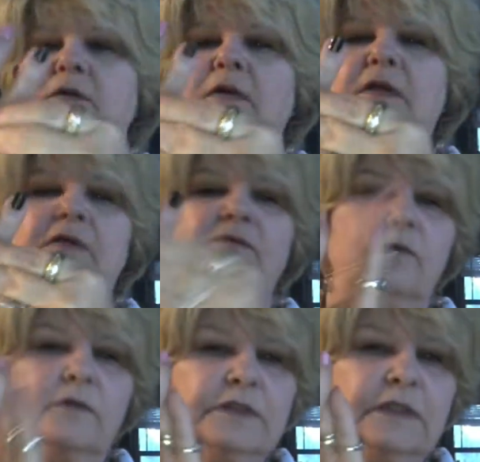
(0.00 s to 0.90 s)
And then, of
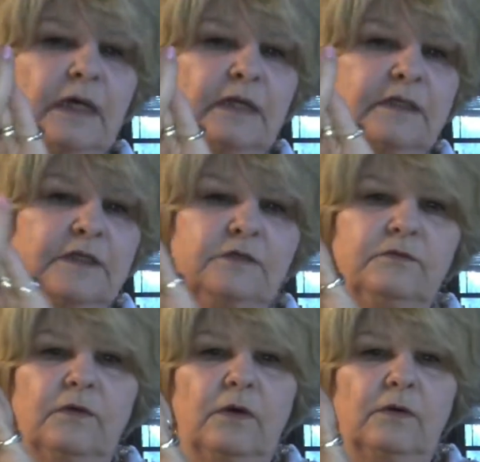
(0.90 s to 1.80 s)
course, I think you've
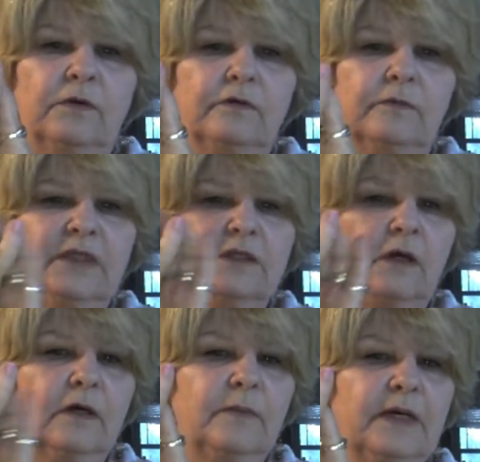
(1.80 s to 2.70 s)
all heard me
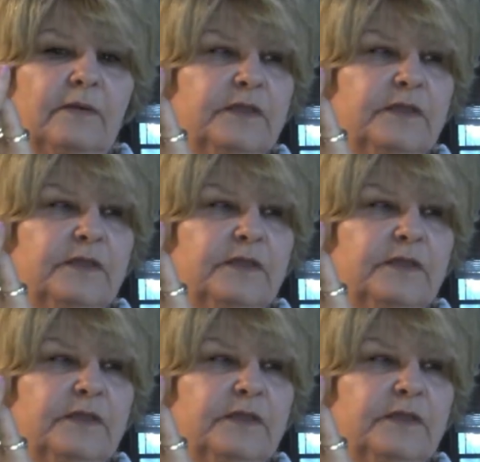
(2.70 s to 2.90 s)
talk about